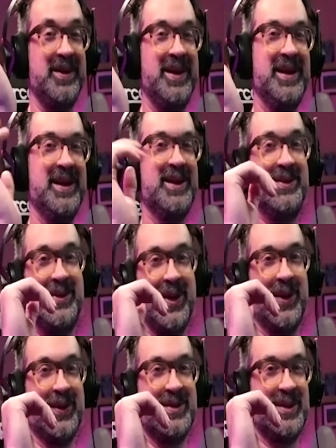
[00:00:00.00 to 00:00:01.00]
So
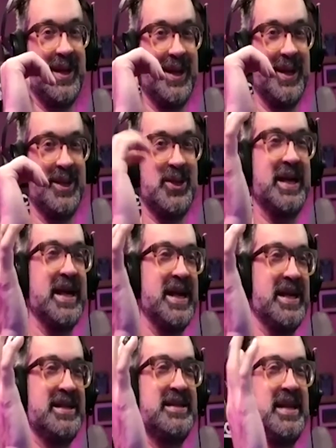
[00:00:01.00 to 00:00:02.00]
it's like a
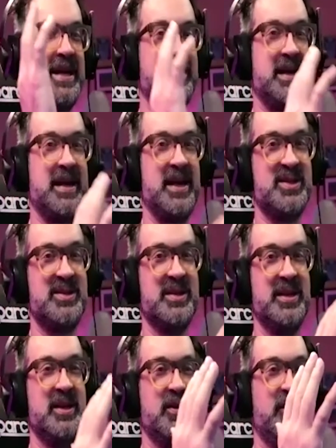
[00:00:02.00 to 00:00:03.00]
gigantic set that has
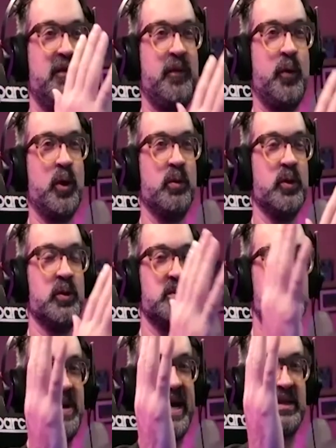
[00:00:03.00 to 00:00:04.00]
four rooms
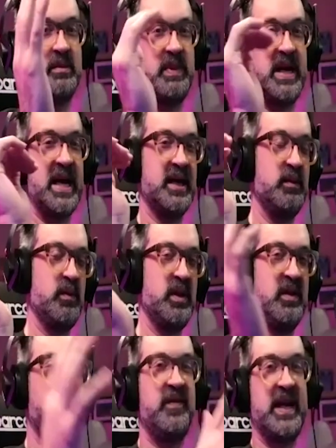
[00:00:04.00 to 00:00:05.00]
back to back, and the
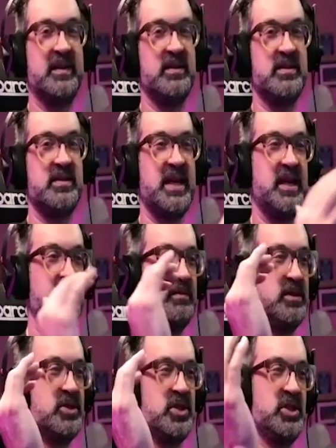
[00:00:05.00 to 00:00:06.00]
effect is that
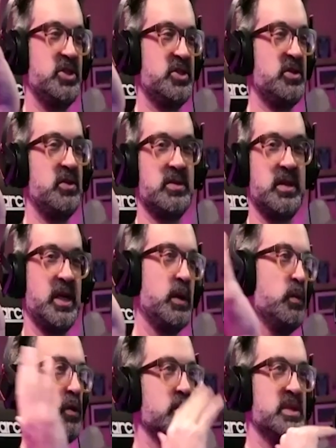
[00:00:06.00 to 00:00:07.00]
she just looks like a
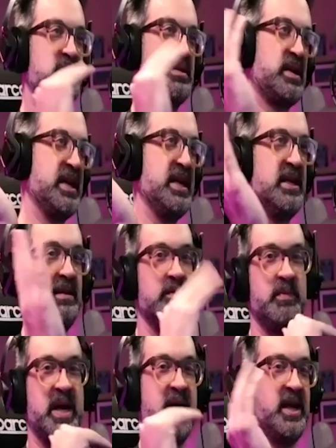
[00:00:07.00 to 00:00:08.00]
room is sliding
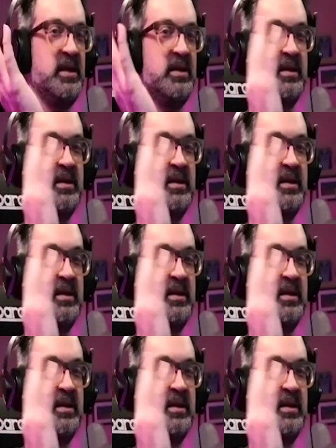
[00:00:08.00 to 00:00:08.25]
behind her.